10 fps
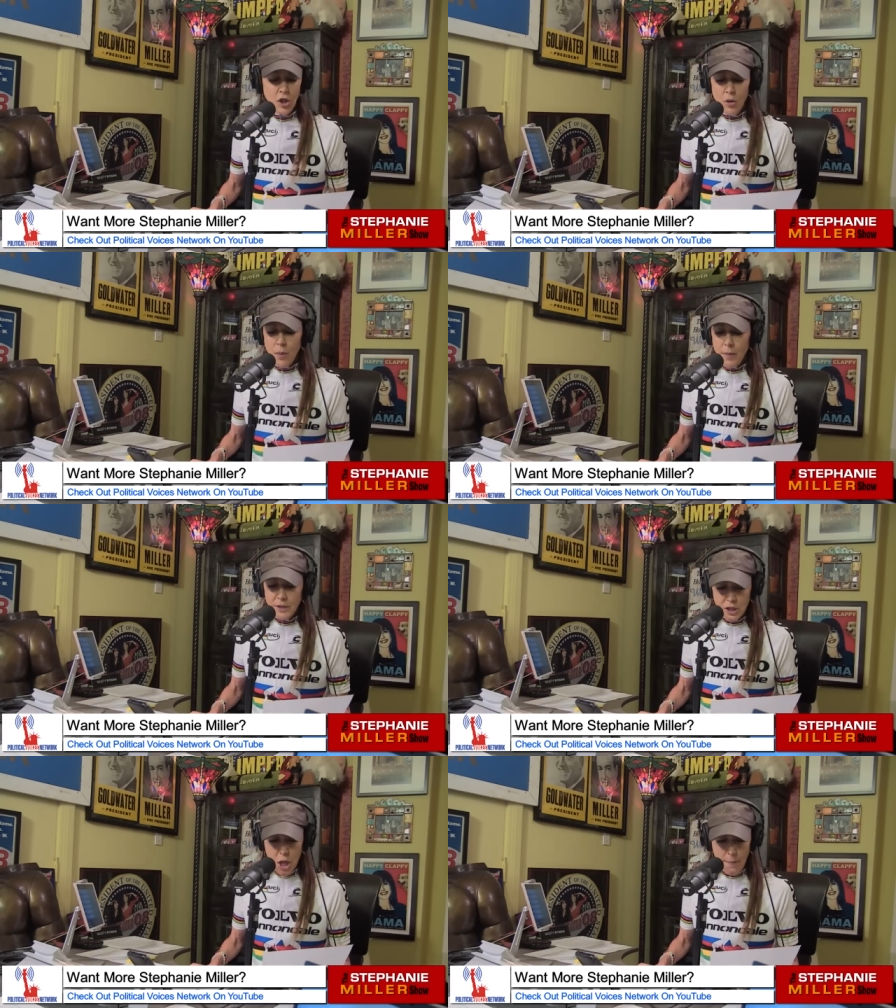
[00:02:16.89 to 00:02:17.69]

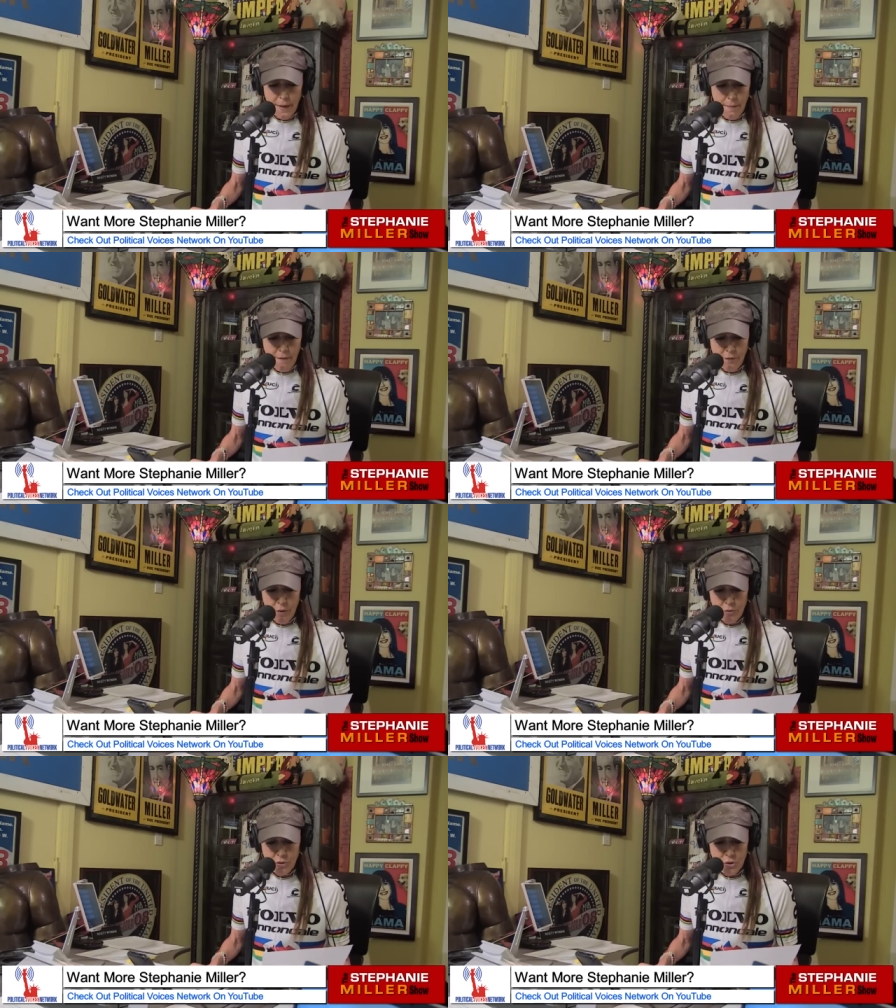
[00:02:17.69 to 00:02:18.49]
Obama's tapping my
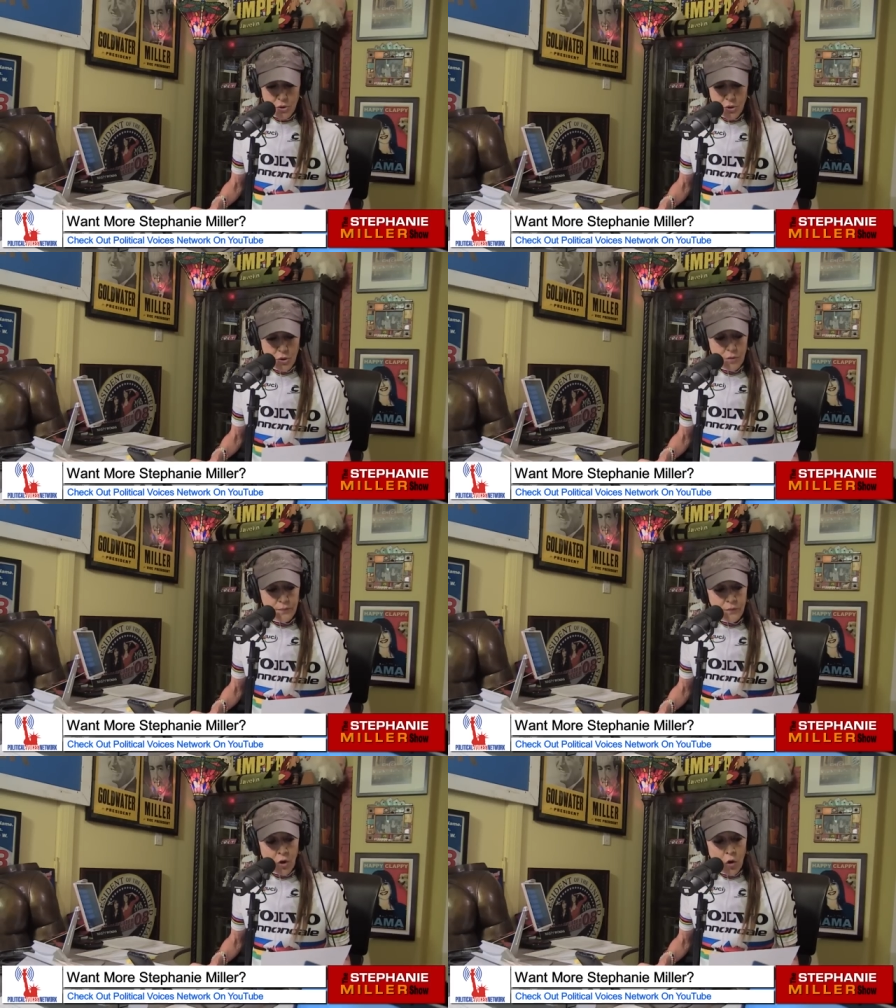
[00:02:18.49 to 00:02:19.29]
phones.
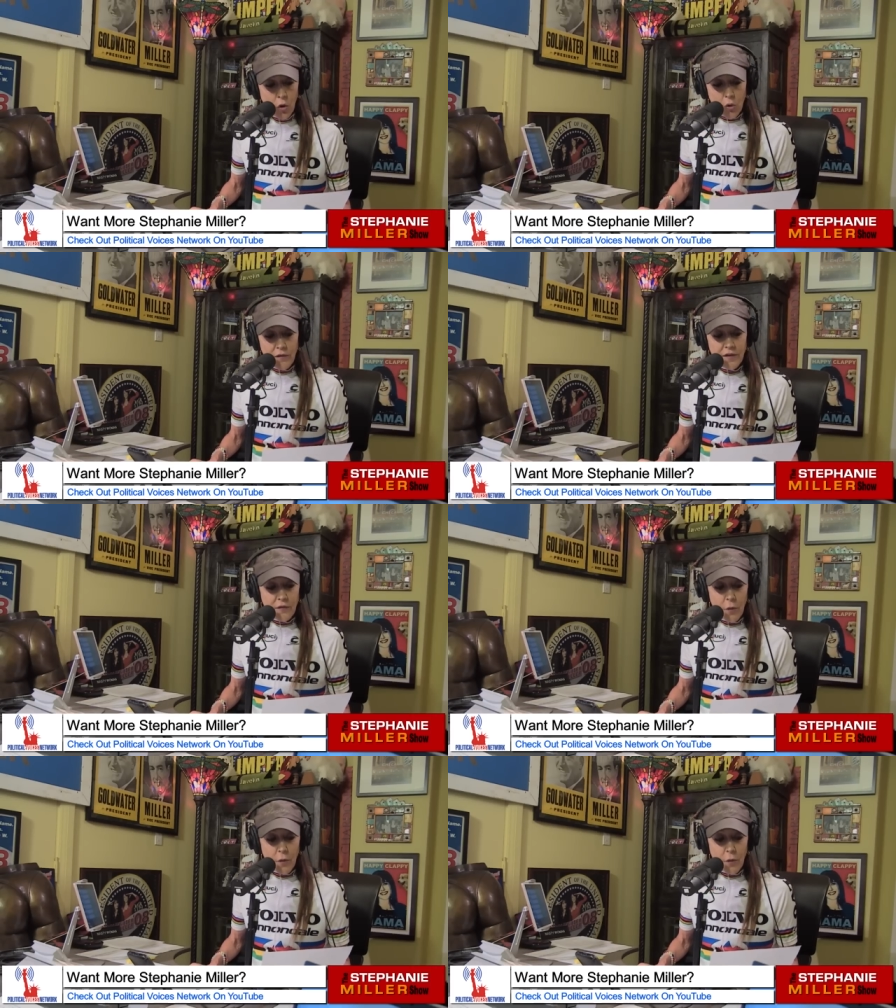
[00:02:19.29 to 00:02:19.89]
Or even if